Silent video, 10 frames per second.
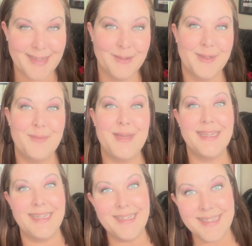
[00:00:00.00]
We want to
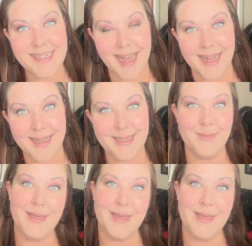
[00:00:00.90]
be in time,